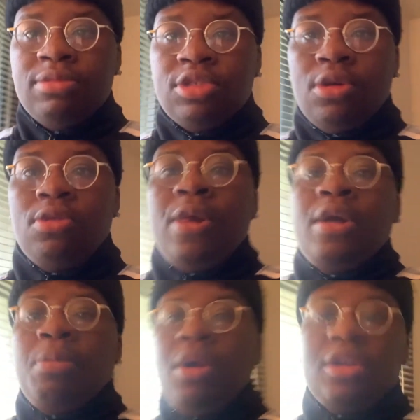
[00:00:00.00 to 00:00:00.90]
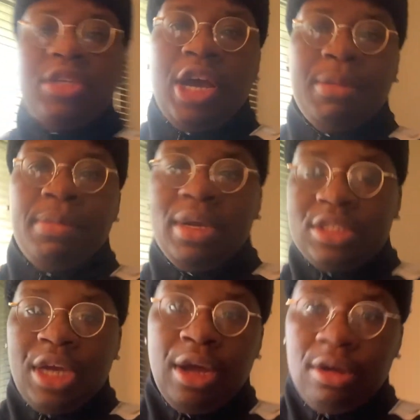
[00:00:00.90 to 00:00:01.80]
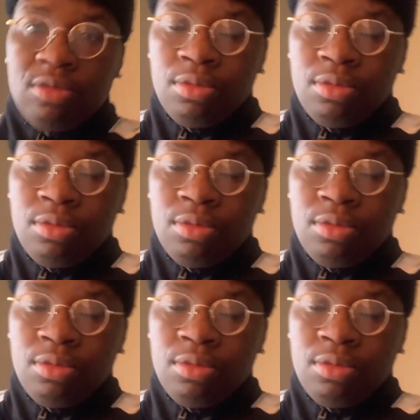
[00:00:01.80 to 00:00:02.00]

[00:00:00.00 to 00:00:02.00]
So part time in my job,